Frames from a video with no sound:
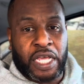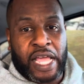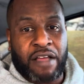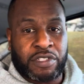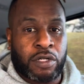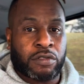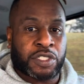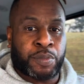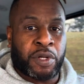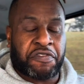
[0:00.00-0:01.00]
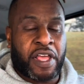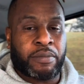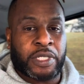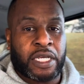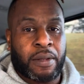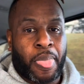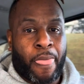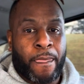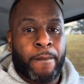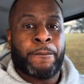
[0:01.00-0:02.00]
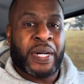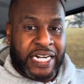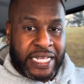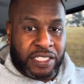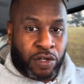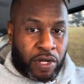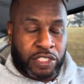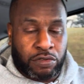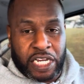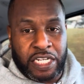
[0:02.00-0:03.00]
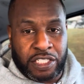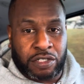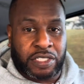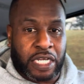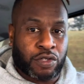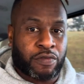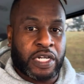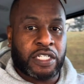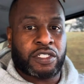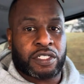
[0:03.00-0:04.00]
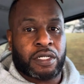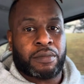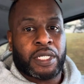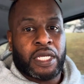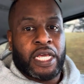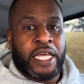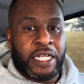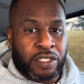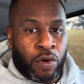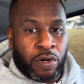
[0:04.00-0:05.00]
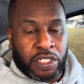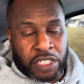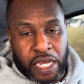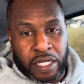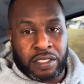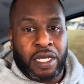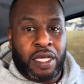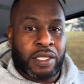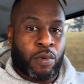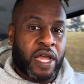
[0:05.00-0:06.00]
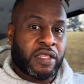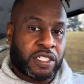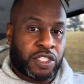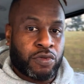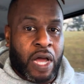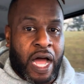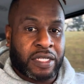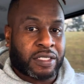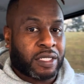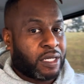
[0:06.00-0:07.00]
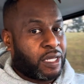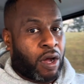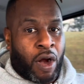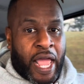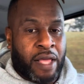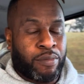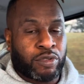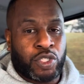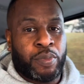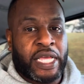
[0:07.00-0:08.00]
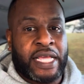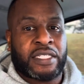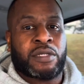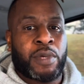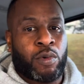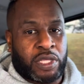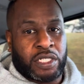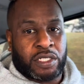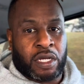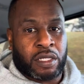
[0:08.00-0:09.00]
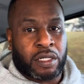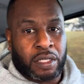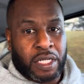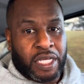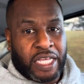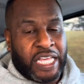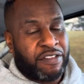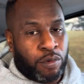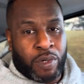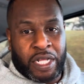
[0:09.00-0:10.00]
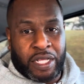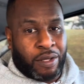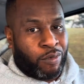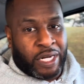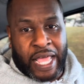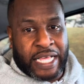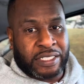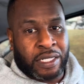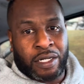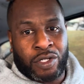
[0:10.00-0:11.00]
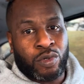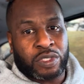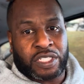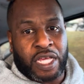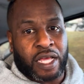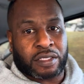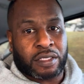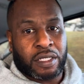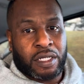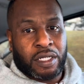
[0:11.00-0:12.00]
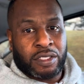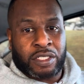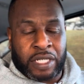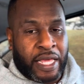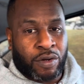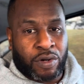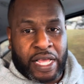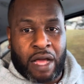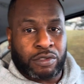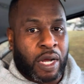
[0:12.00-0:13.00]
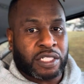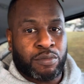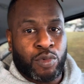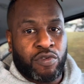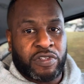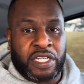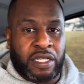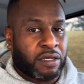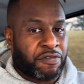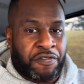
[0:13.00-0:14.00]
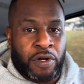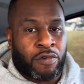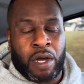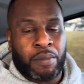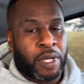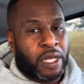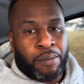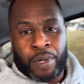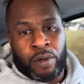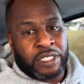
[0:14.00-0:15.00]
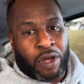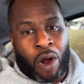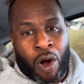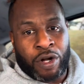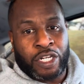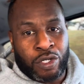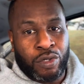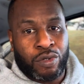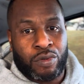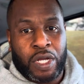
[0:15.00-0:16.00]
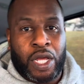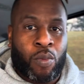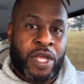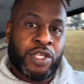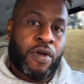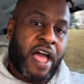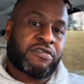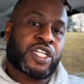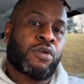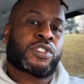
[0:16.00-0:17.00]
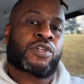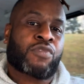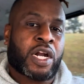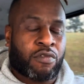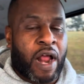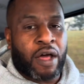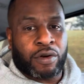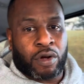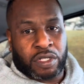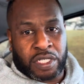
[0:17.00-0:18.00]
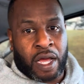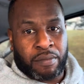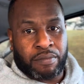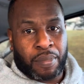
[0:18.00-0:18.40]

Have children, build a family. But it is going to change your sexual relationship. It is going to change the way that you guys are able to be intimate with each other, even when it has nothing to do with sex. Just laying on the couch watching movies, foot rub. Bro, it's hard to do when you have children running around all the time.